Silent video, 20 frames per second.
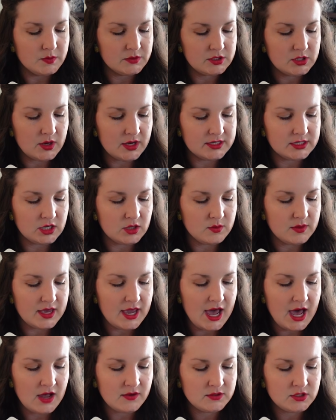So I told them they
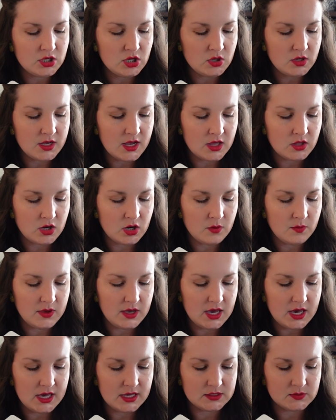have to go together
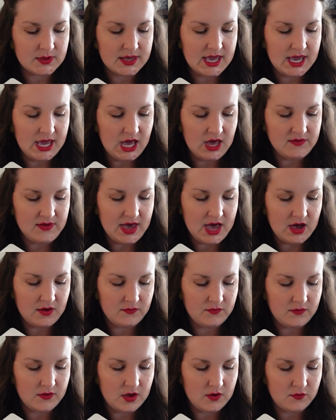because we can't have
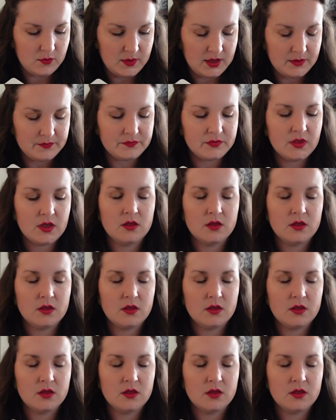half of a beat.